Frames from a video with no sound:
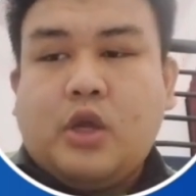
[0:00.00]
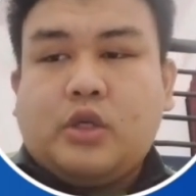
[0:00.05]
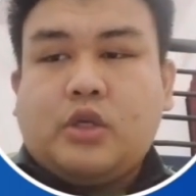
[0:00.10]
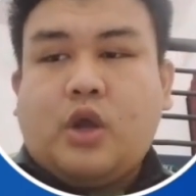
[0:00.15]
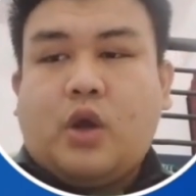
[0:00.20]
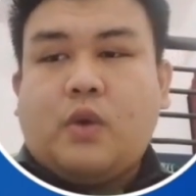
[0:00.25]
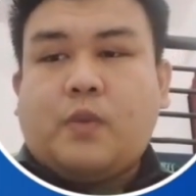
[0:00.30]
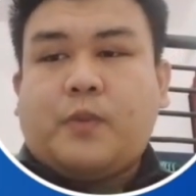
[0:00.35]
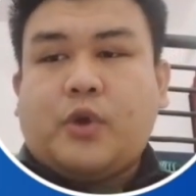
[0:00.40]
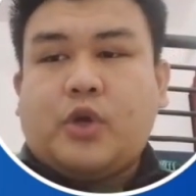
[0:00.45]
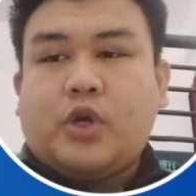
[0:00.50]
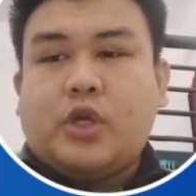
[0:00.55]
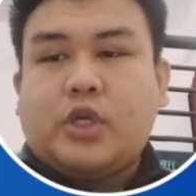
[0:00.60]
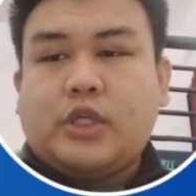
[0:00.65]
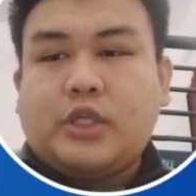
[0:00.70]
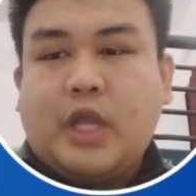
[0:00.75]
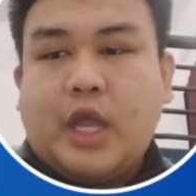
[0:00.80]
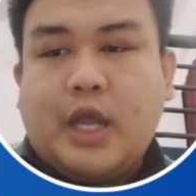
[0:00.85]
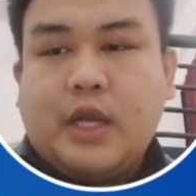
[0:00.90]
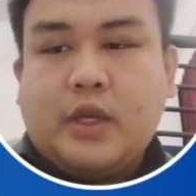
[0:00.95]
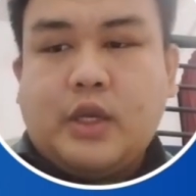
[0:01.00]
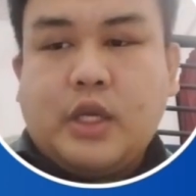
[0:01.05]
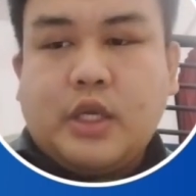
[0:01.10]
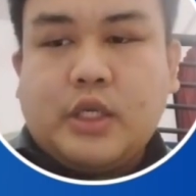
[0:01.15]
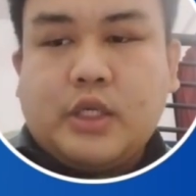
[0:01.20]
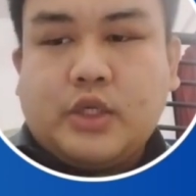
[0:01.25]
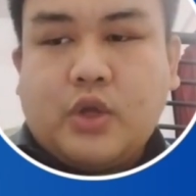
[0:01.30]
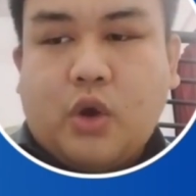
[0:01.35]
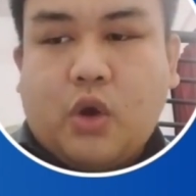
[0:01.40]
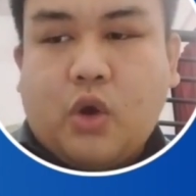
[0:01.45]
So for the state
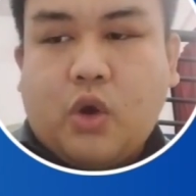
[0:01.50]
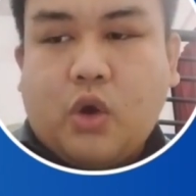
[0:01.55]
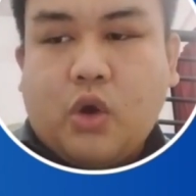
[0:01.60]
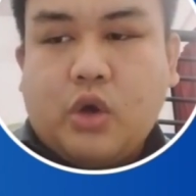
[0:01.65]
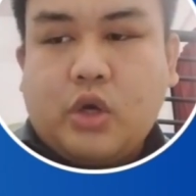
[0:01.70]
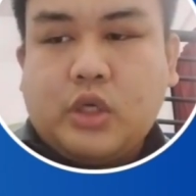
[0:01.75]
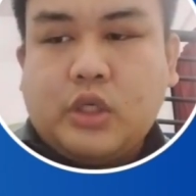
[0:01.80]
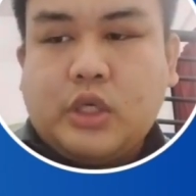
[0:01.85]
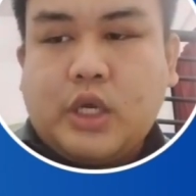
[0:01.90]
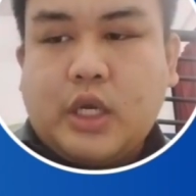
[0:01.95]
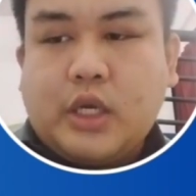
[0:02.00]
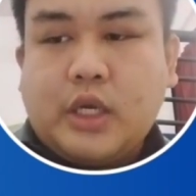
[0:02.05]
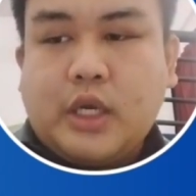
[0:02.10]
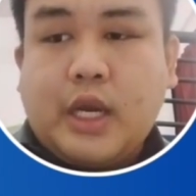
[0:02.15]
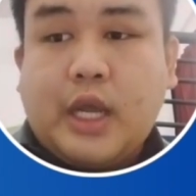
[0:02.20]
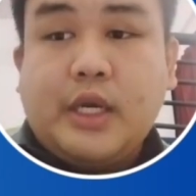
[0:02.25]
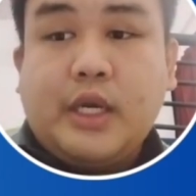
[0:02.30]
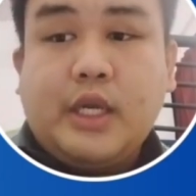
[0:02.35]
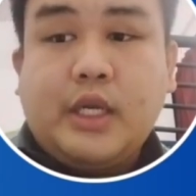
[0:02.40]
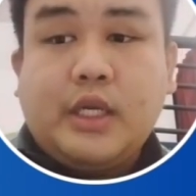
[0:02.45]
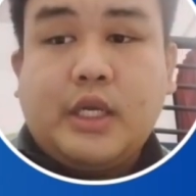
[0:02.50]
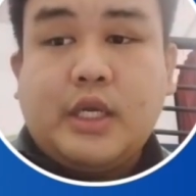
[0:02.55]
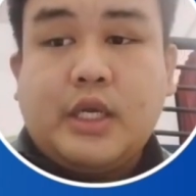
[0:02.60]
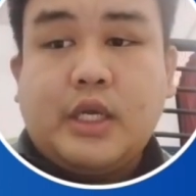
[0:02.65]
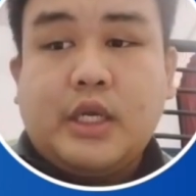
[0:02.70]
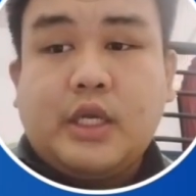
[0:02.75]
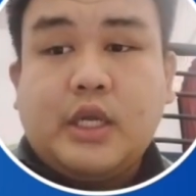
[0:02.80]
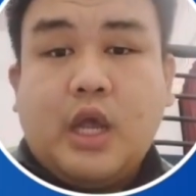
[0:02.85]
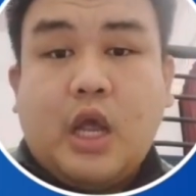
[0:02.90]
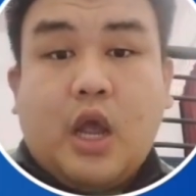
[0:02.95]
is Johor, station ID
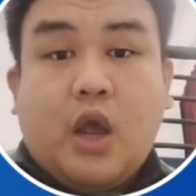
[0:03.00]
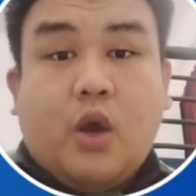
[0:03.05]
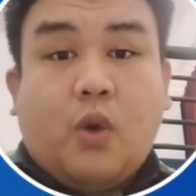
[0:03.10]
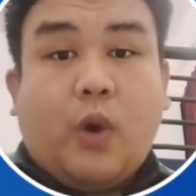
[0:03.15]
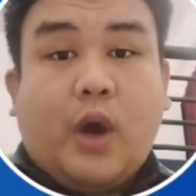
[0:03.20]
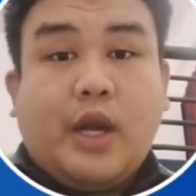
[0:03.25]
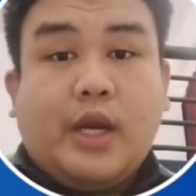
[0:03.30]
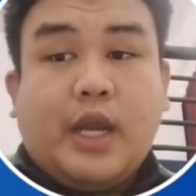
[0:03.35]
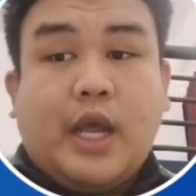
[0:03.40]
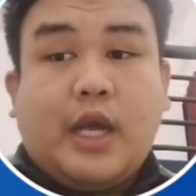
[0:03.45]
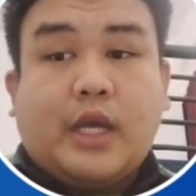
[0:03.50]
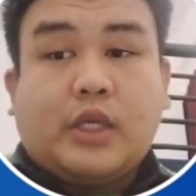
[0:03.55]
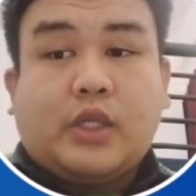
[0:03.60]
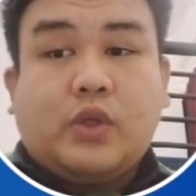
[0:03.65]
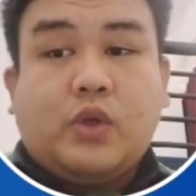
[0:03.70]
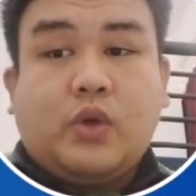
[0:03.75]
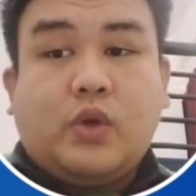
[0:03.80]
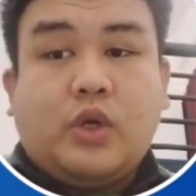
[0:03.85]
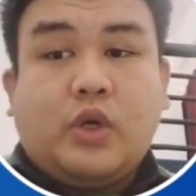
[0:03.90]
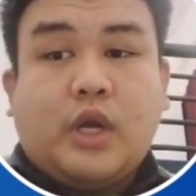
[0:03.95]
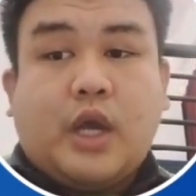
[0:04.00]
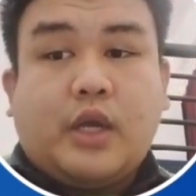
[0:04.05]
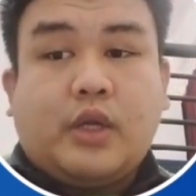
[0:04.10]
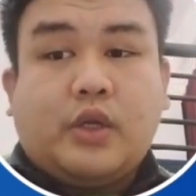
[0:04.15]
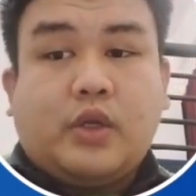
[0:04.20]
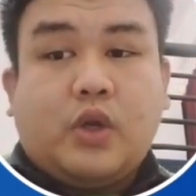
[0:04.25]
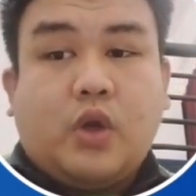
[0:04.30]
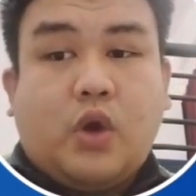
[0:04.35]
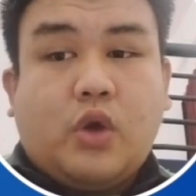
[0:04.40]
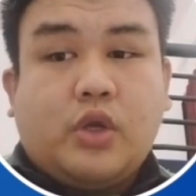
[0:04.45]
is
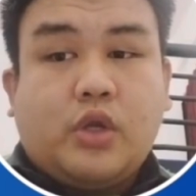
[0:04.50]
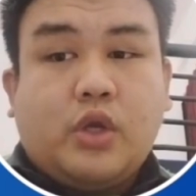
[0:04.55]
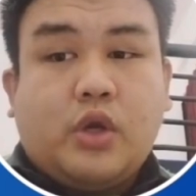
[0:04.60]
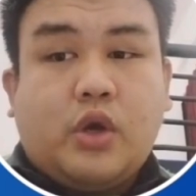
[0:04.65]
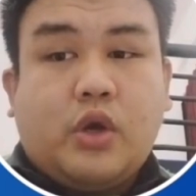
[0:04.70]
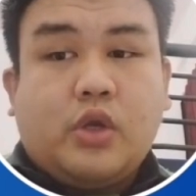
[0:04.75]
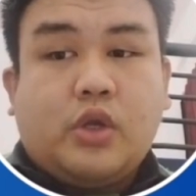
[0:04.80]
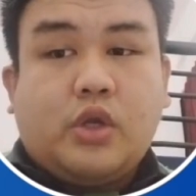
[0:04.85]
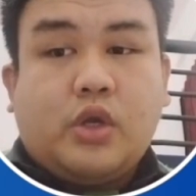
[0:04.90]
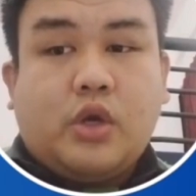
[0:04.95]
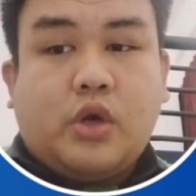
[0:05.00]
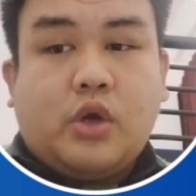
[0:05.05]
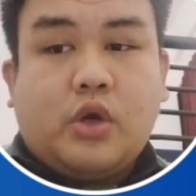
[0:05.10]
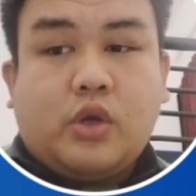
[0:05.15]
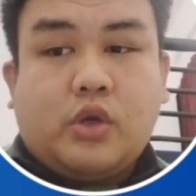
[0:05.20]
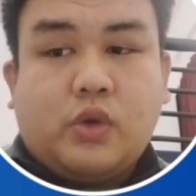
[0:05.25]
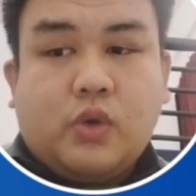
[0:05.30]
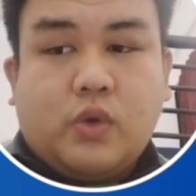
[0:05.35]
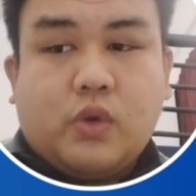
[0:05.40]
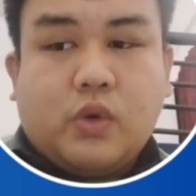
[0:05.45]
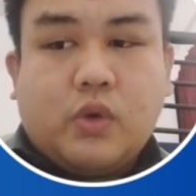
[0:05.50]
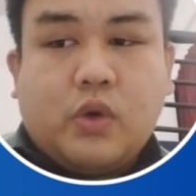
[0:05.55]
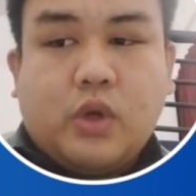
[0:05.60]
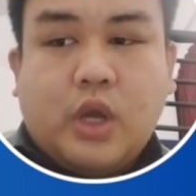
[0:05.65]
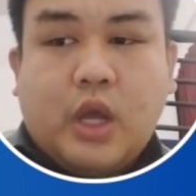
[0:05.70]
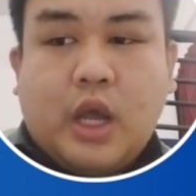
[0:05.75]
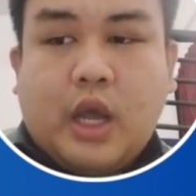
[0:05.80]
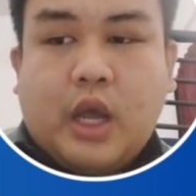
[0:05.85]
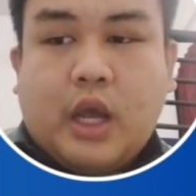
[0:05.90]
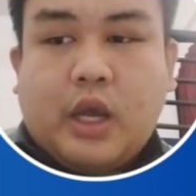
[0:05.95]
1829002,
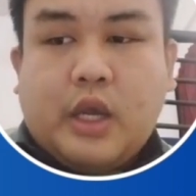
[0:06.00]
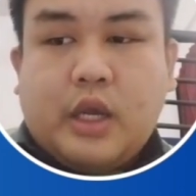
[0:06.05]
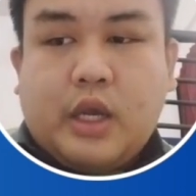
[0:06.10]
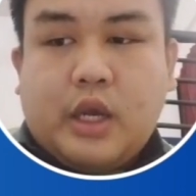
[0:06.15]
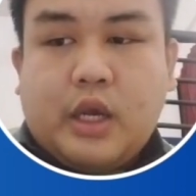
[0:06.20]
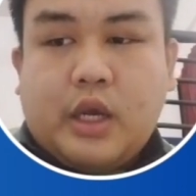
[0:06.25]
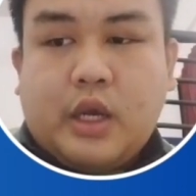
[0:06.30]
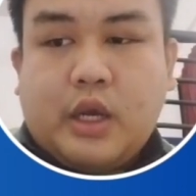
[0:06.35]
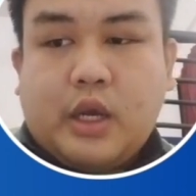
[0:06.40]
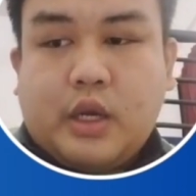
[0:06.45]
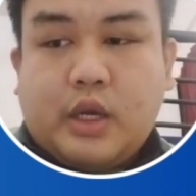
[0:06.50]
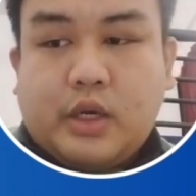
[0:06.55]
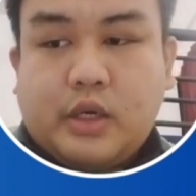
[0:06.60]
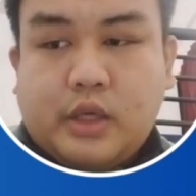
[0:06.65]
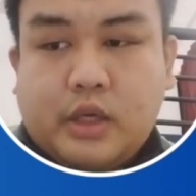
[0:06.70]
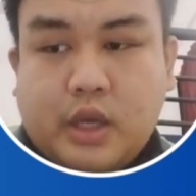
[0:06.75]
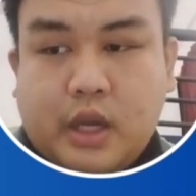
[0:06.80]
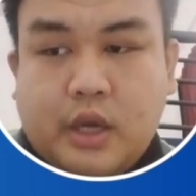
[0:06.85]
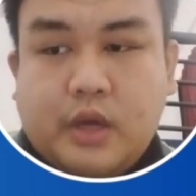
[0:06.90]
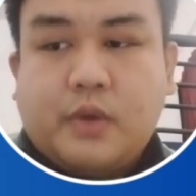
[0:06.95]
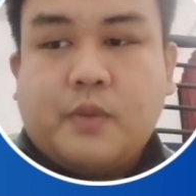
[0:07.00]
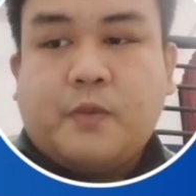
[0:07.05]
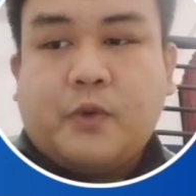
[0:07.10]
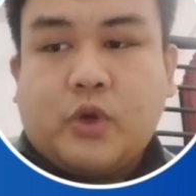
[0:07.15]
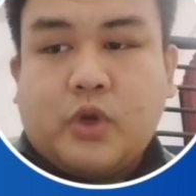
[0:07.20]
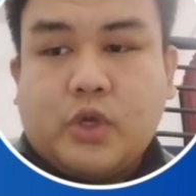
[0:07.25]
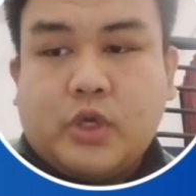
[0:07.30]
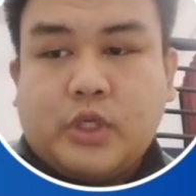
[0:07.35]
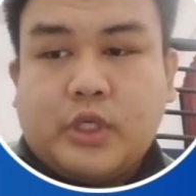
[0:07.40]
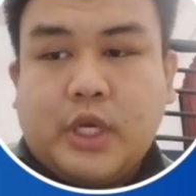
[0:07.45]
and then
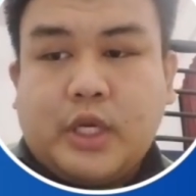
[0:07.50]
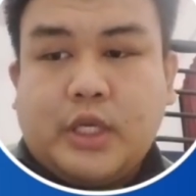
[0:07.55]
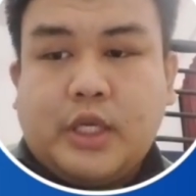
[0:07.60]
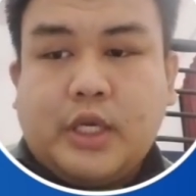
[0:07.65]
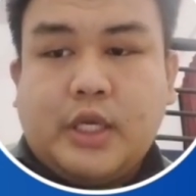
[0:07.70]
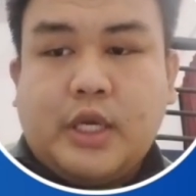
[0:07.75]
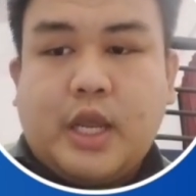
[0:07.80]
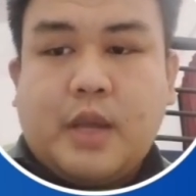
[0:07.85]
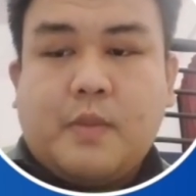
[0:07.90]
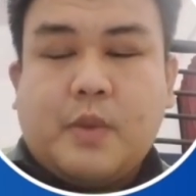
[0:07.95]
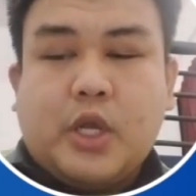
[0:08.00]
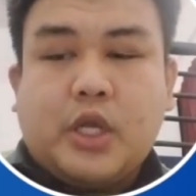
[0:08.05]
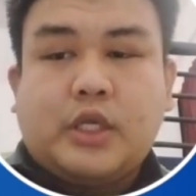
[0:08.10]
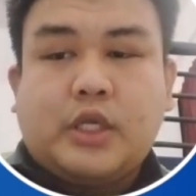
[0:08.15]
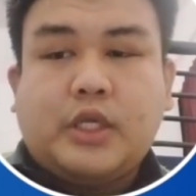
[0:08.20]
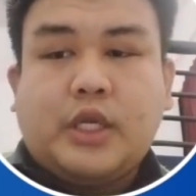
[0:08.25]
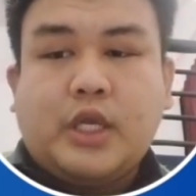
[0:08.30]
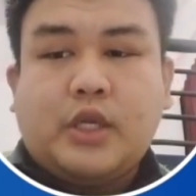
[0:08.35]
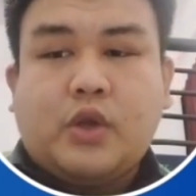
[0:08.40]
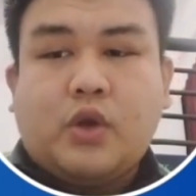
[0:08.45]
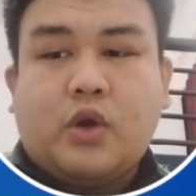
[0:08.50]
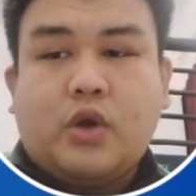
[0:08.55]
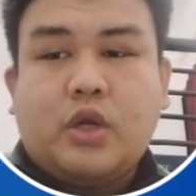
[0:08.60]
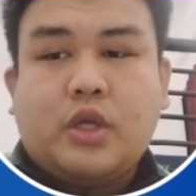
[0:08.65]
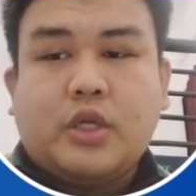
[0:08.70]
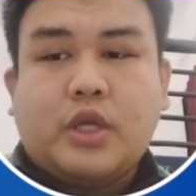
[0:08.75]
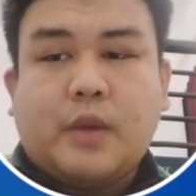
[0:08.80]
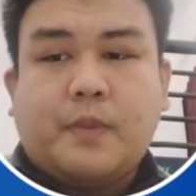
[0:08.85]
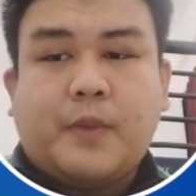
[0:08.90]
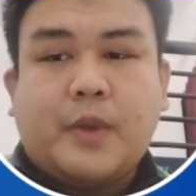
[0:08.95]
for station name is Shetor
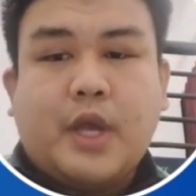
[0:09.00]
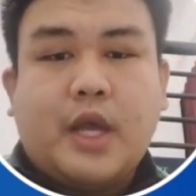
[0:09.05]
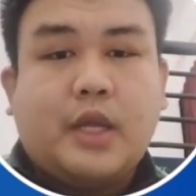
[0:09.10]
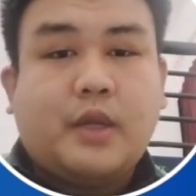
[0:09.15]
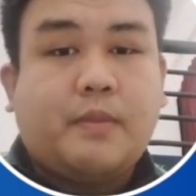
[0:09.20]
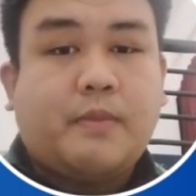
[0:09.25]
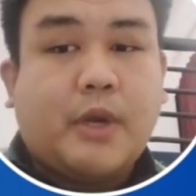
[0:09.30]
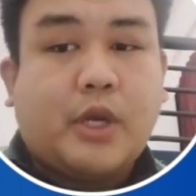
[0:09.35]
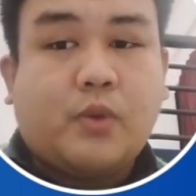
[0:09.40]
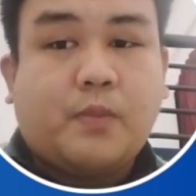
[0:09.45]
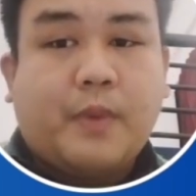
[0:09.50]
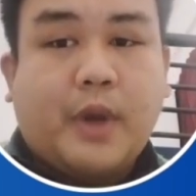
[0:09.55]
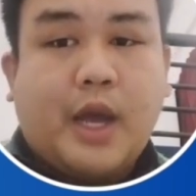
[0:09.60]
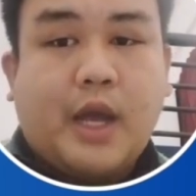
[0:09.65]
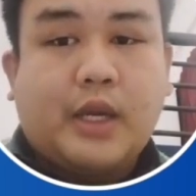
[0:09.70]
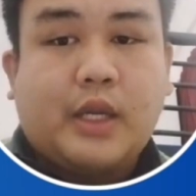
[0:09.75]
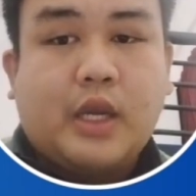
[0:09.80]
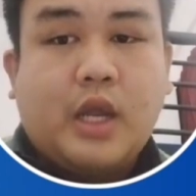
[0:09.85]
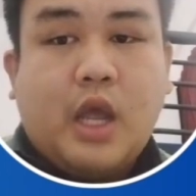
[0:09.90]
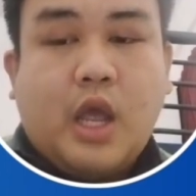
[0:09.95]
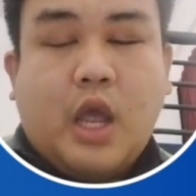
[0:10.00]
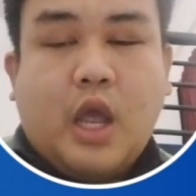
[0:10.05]
JPS Batu Pahat.